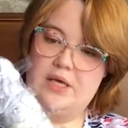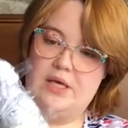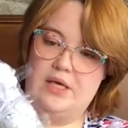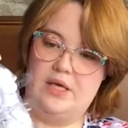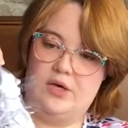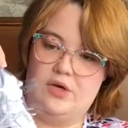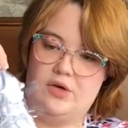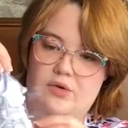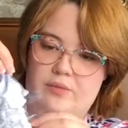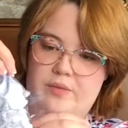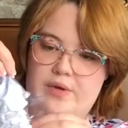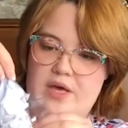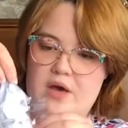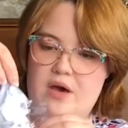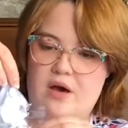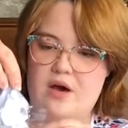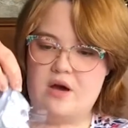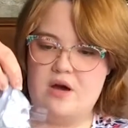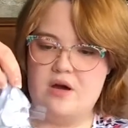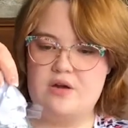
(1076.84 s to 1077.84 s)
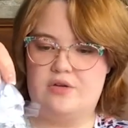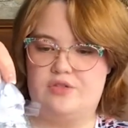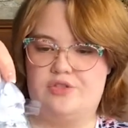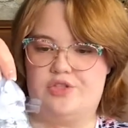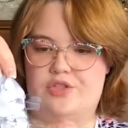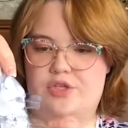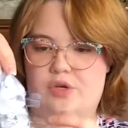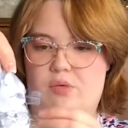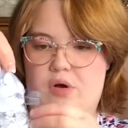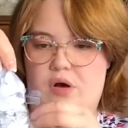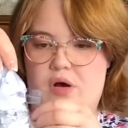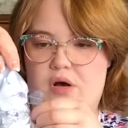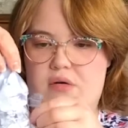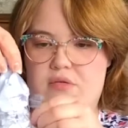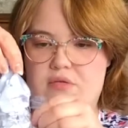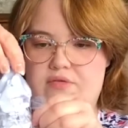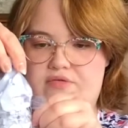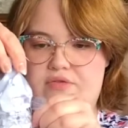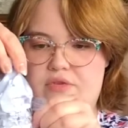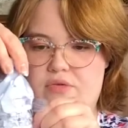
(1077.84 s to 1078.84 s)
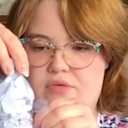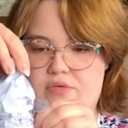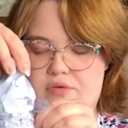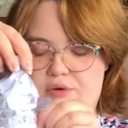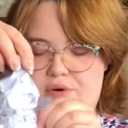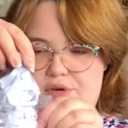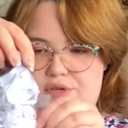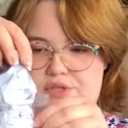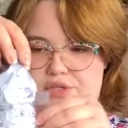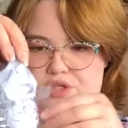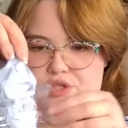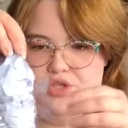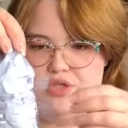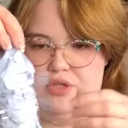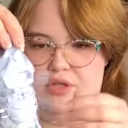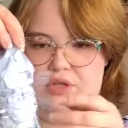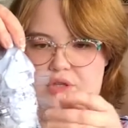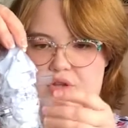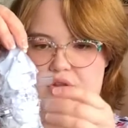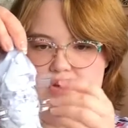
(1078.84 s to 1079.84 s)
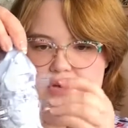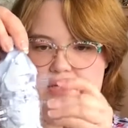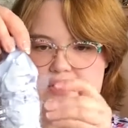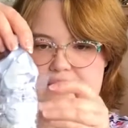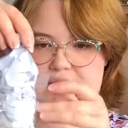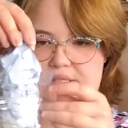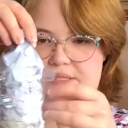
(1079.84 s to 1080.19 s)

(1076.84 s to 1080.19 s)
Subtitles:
Here we are. So all of yours should look